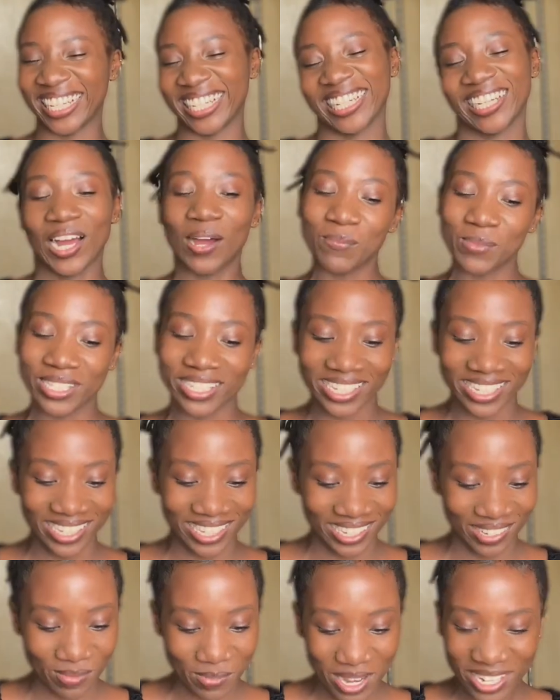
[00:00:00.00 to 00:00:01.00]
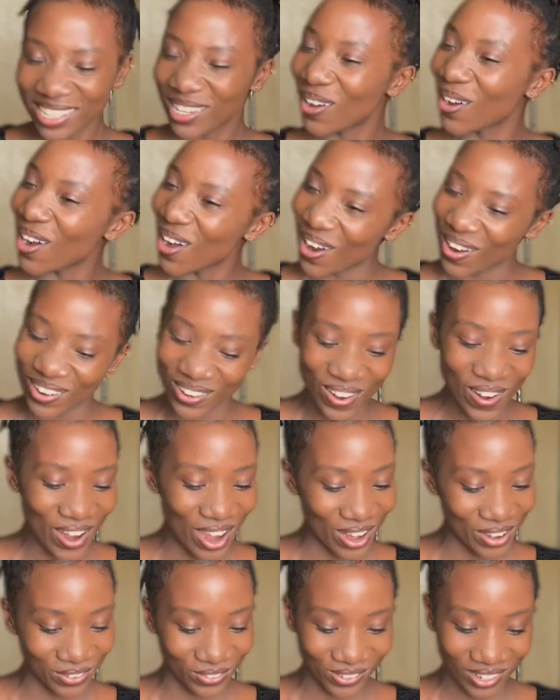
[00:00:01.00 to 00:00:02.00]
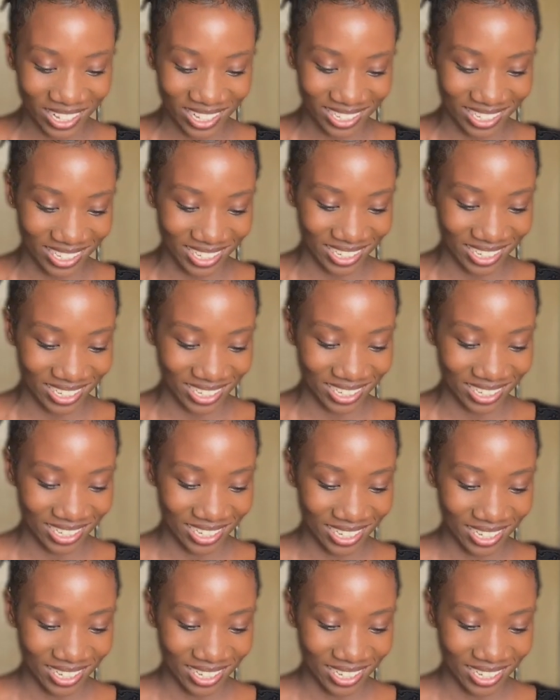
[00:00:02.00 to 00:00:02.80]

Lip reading: Come is easy, but or I failed it.